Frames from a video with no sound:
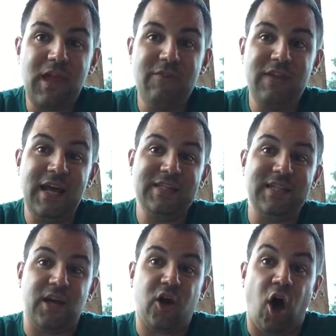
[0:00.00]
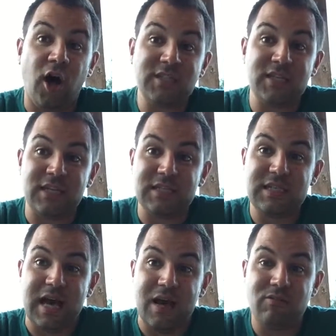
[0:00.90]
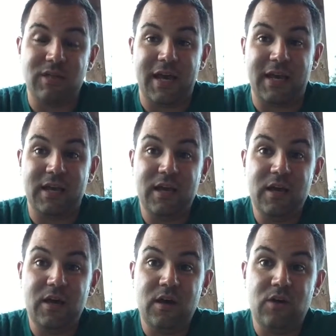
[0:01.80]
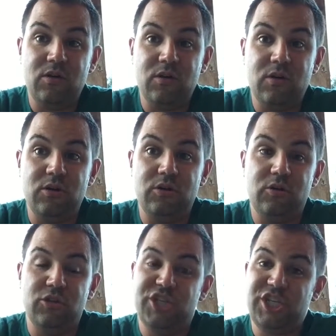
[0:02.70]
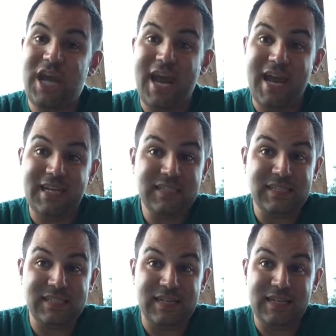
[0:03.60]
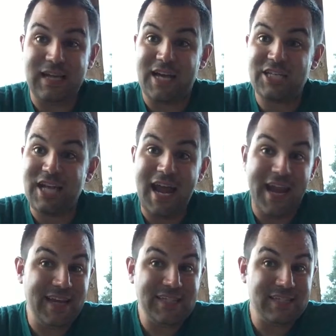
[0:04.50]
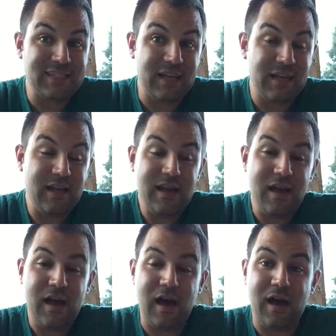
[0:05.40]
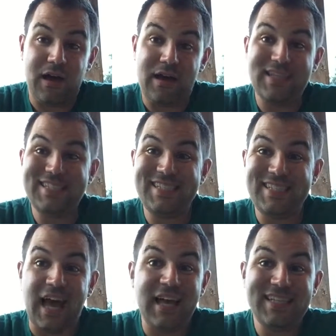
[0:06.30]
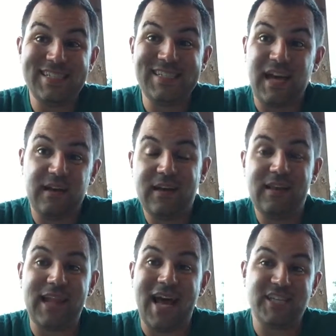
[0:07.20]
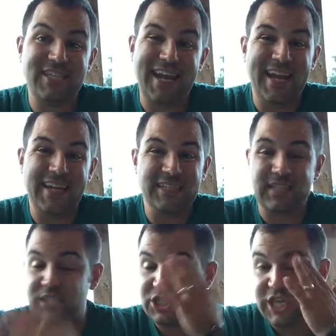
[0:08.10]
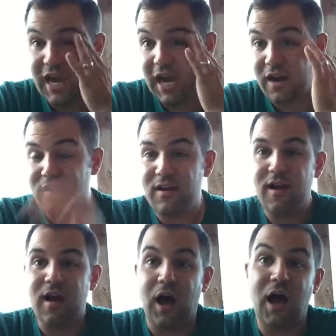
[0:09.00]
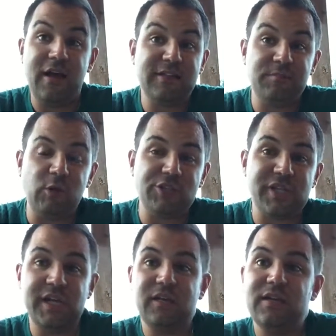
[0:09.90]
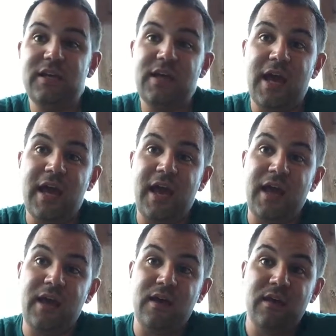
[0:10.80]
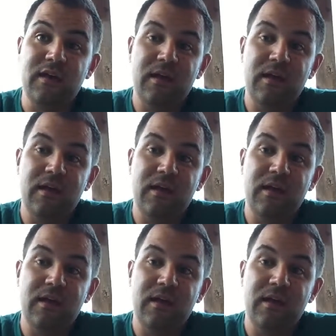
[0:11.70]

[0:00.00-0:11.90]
If it ends in a consonant sound, like chaise, la chaise, z, la chaise, that's a chair, it's most likely a